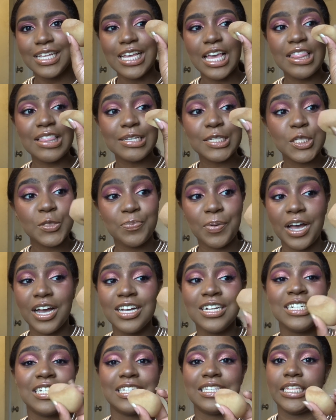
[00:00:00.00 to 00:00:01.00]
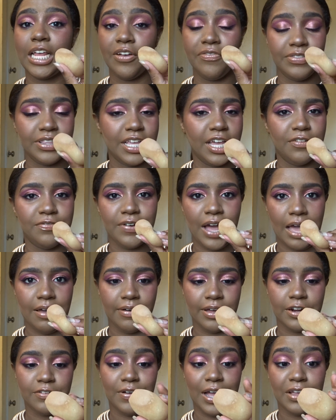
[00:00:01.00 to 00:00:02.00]
The sponge is definitely a 5
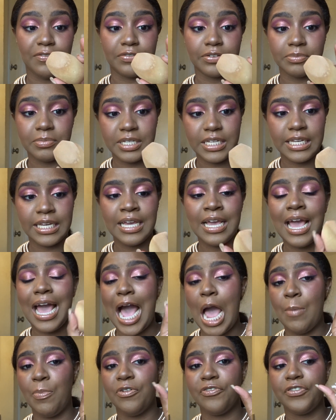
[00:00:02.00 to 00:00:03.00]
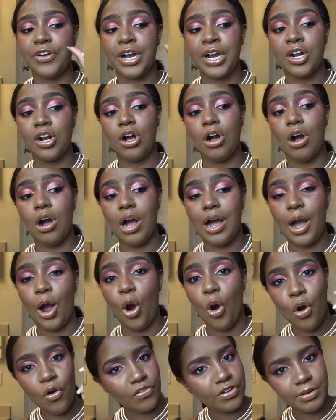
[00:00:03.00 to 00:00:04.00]
out of 5 for me. I prefer it
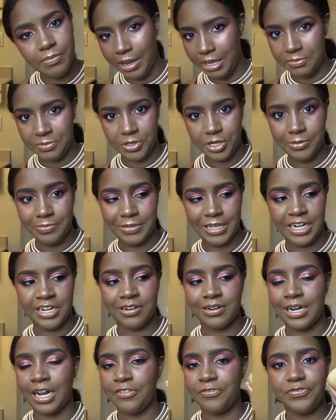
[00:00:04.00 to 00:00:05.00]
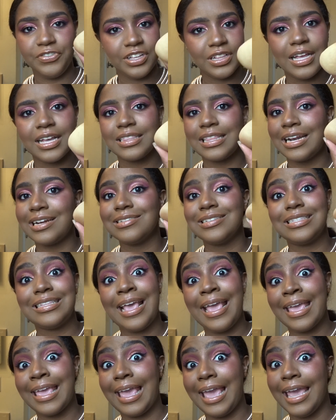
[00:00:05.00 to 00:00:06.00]
over my beauty blender, and I feel like that is
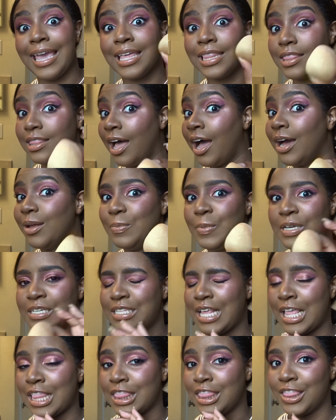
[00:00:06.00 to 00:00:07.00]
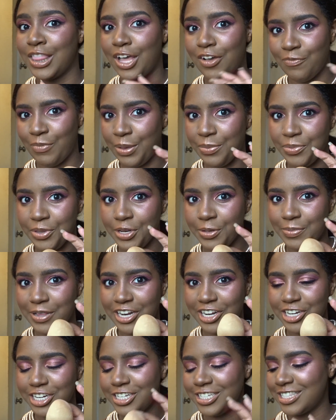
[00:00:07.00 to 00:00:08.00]
saying a lot because I love my beauty
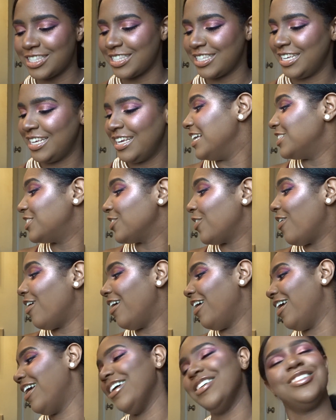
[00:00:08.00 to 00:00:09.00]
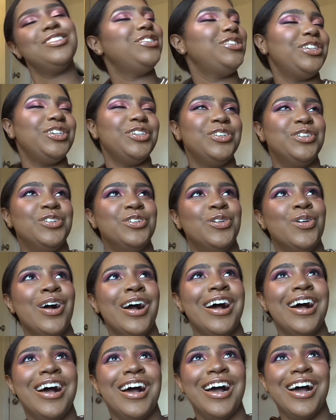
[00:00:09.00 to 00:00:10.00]
blenders. So on
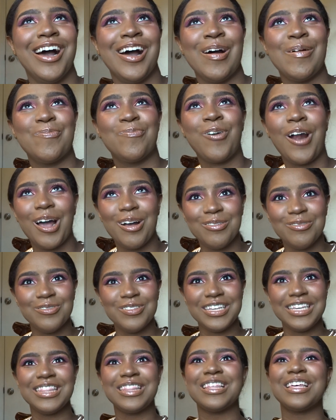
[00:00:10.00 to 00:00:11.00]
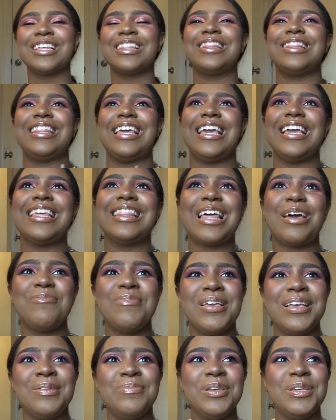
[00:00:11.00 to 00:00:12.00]
to probably the thing that
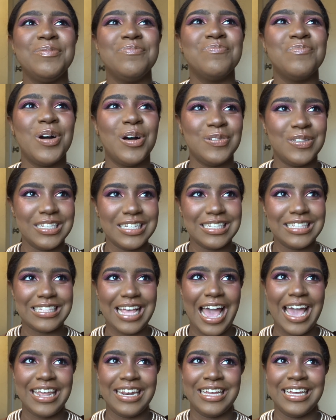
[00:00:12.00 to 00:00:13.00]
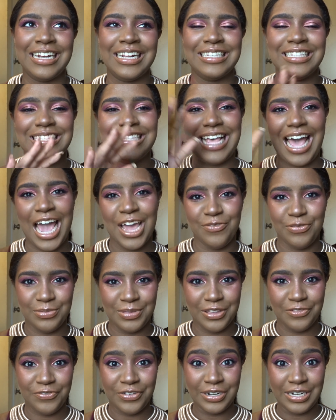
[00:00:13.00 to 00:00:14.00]
made me most excited, aside from
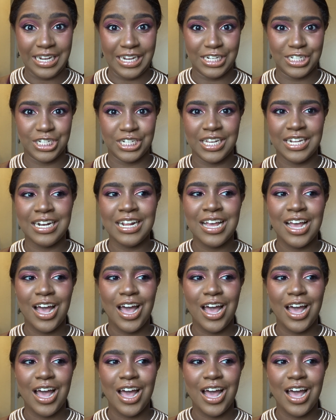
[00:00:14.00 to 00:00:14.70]
the foundation,